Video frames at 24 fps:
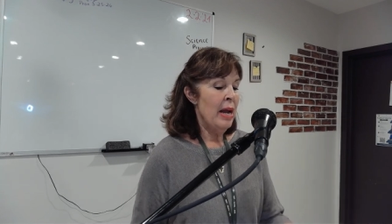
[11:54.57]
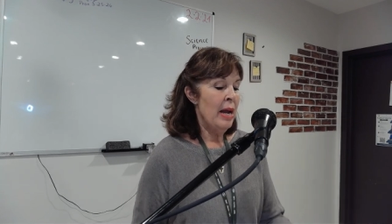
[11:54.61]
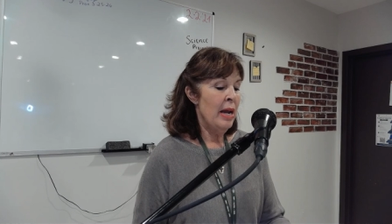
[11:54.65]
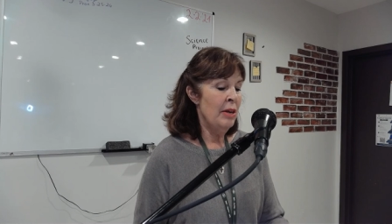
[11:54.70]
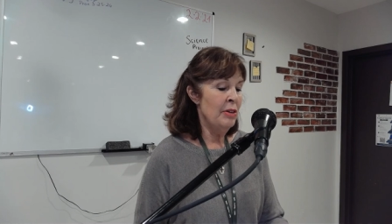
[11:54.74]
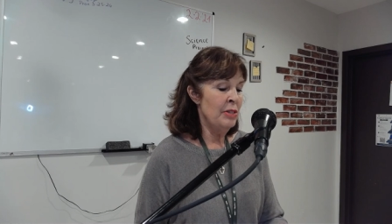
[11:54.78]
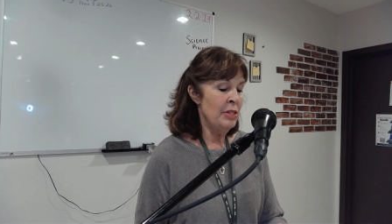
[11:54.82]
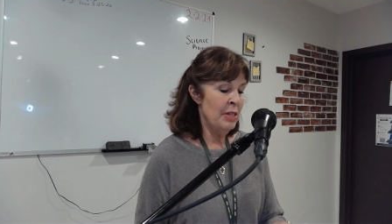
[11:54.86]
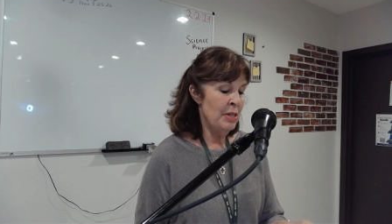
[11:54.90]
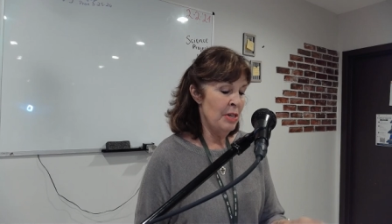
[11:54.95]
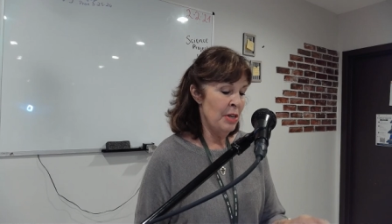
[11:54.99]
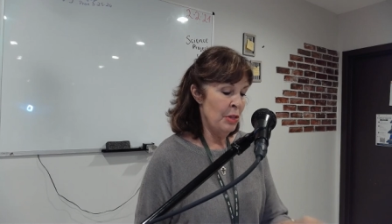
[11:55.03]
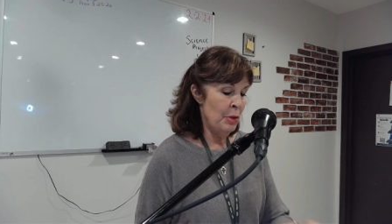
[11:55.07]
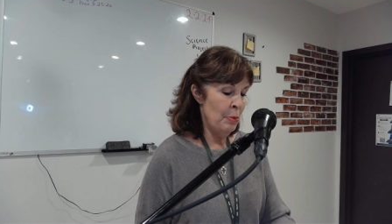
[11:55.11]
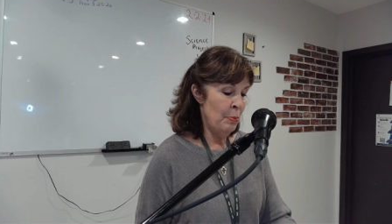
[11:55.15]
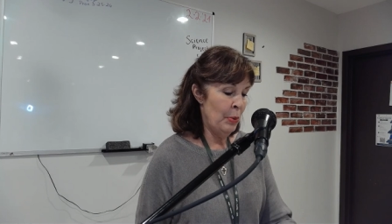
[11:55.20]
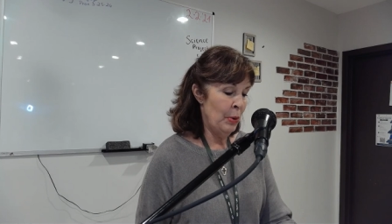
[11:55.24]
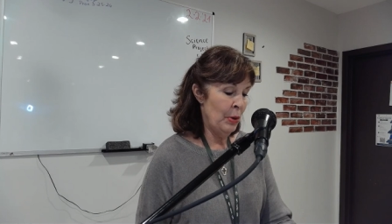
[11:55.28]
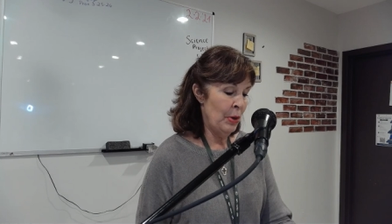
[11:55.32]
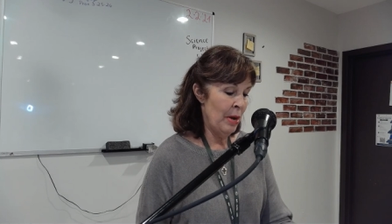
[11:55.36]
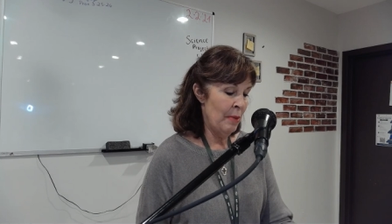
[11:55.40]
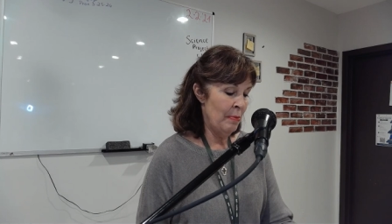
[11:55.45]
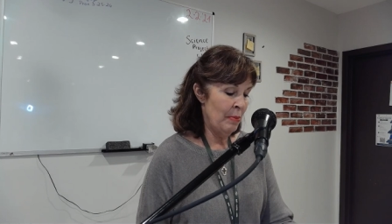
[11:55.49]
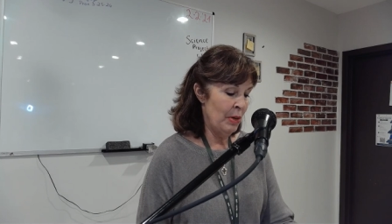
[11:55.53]
Here's another
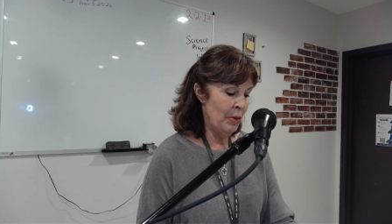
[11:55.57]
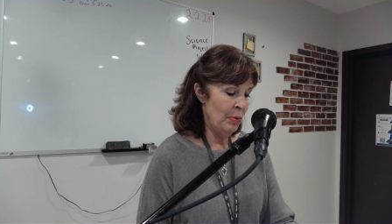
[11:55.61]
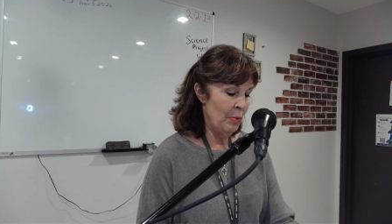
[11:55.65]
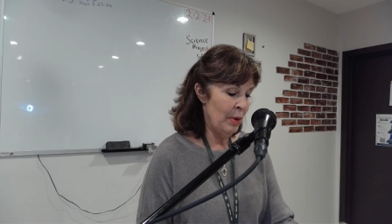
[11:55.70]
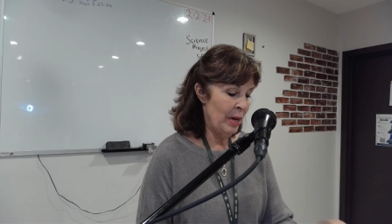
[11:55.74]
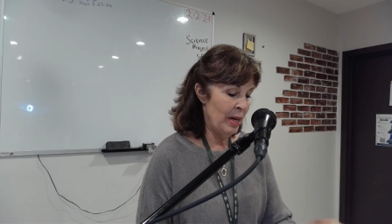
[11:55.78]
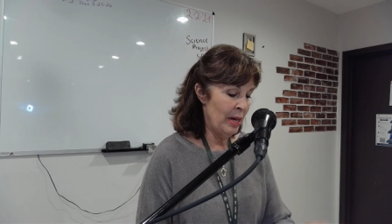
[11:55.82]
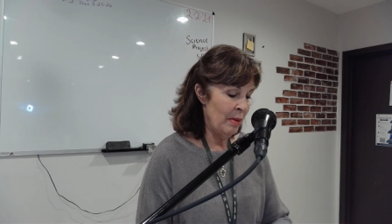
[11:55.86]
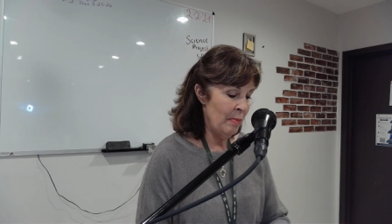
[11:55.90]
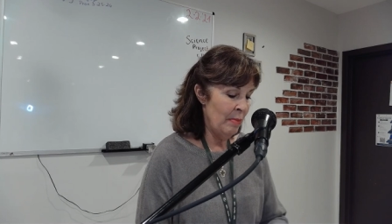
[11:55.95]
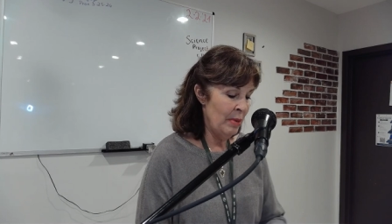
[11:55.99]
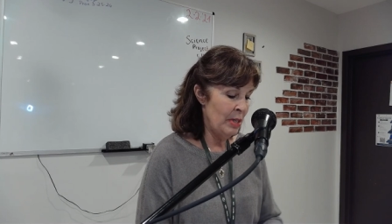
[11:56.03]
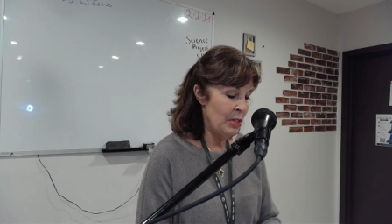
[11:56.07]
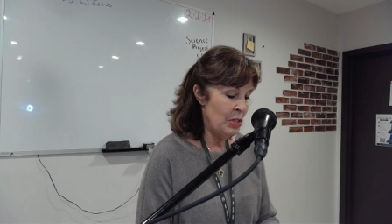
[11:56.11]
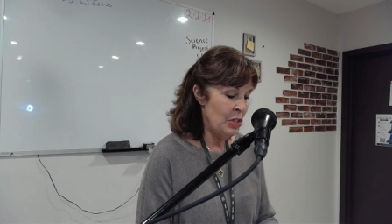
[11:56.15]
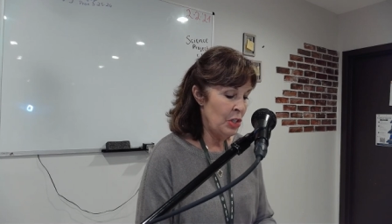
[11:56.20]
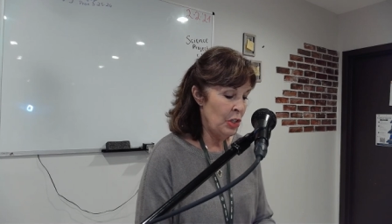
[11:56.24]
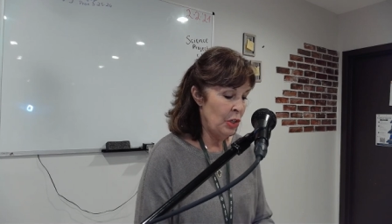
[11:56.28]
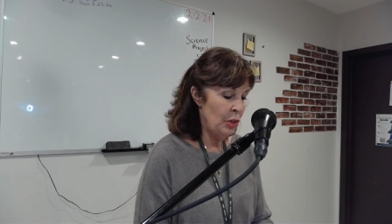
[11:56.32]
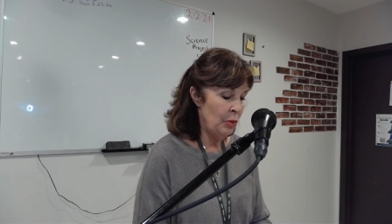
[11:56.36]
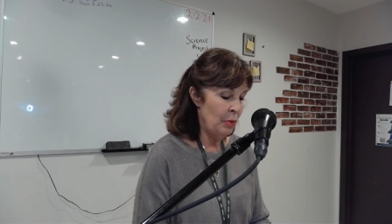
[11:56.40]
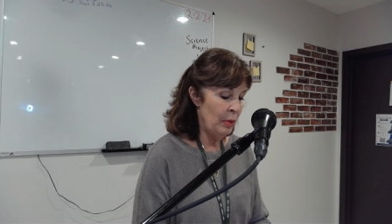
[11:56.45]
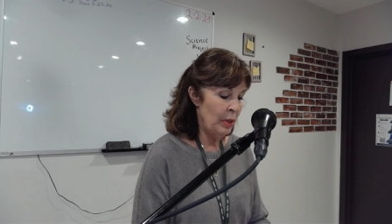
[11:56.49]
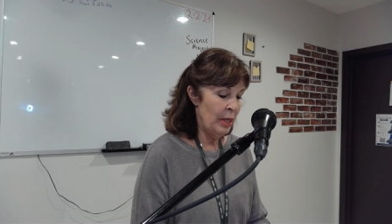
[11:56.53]
book I'm going to recommend
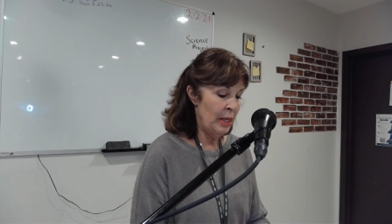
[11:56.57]
to you,